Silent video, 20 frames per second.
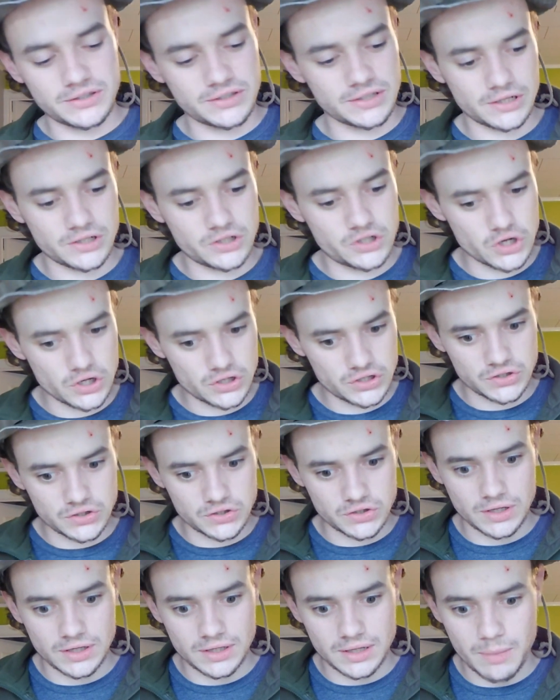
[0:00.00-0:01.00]
They're
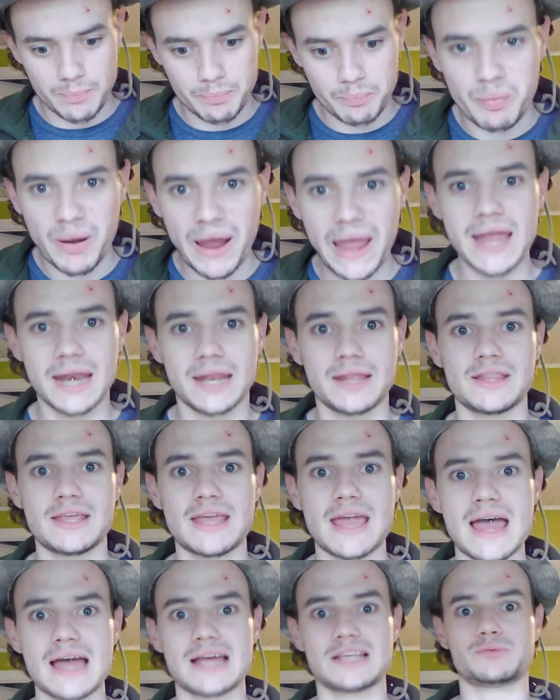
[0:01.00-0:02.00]
just a pain in the
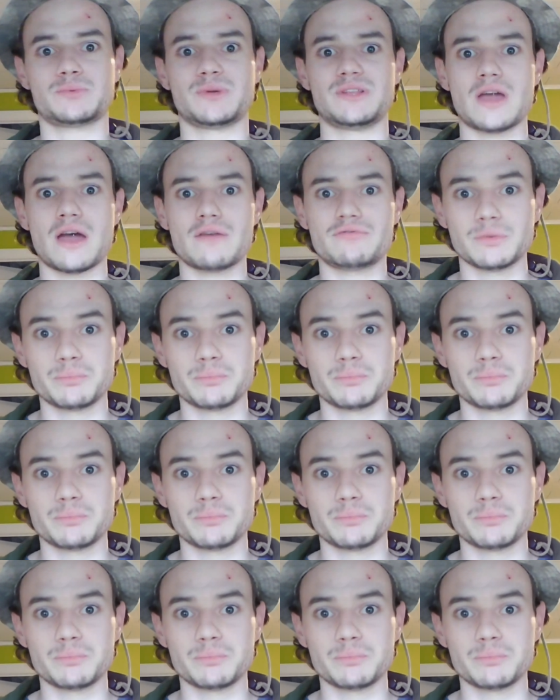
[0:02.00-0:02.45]
ass when you have